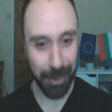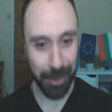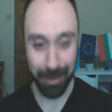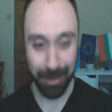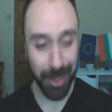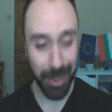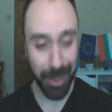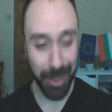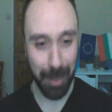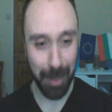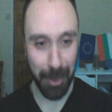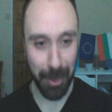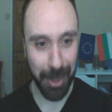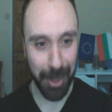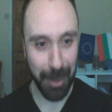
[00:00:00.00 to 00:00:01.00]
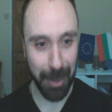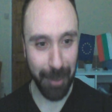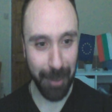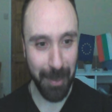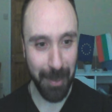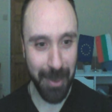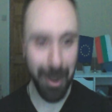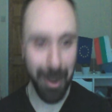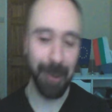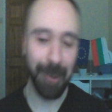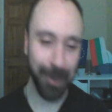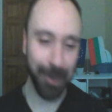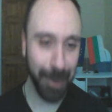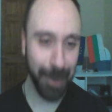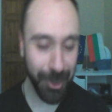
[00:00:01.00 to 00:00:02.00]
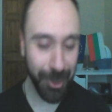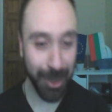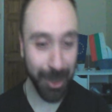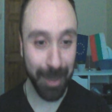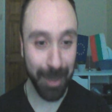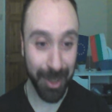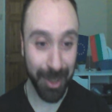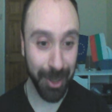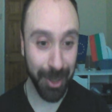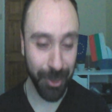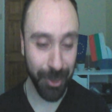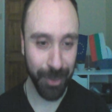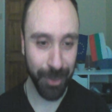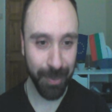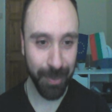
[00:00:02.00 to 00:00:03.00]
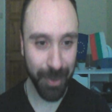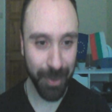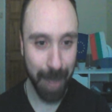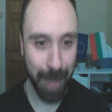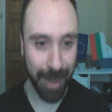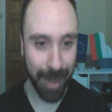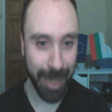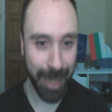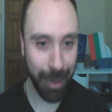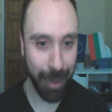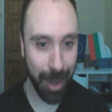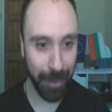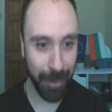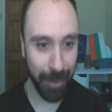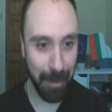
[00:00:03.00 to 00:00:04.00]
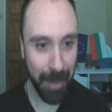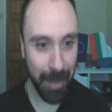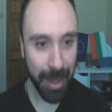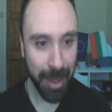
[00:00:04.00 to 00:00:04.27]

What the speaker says: He's gonna be running away from you. Well, not literally, but you're gonna just smack the hell out of him.